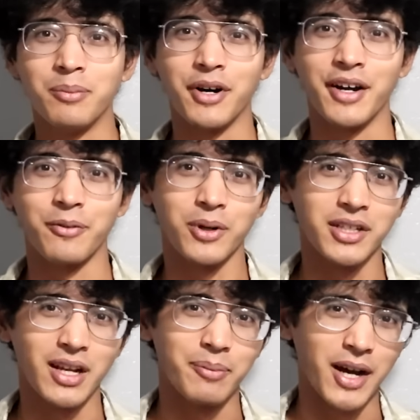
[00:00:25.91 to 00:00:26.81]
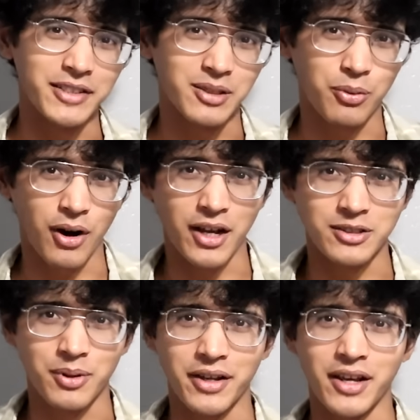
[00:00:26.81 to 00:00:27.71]
but really I'm not
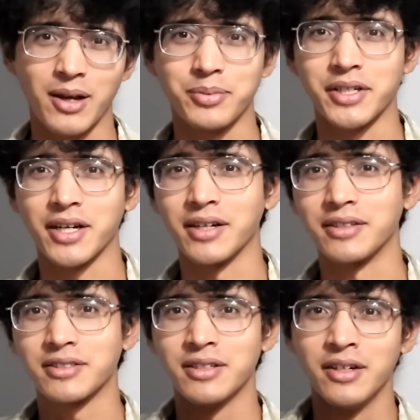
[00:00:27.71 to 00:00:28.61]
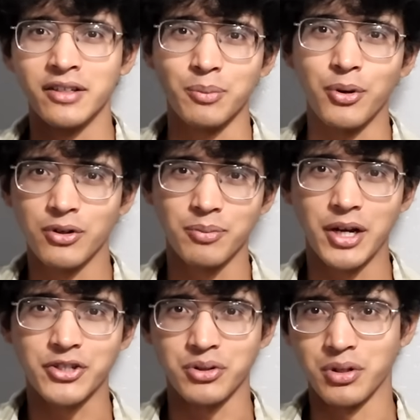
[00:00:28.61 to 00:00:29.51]
surprised by that because the bulk of
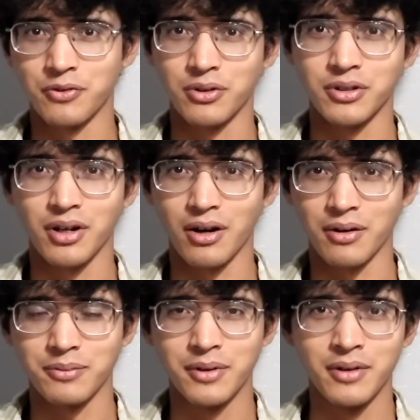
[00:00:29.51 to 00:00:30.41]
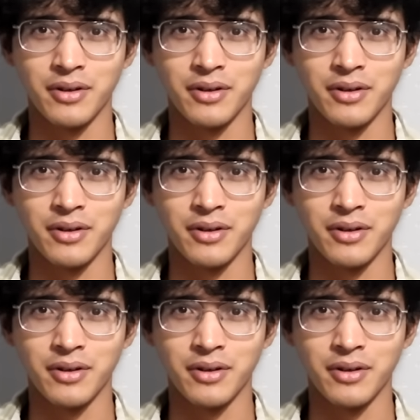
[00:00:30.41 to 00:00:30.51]
my shooting for the year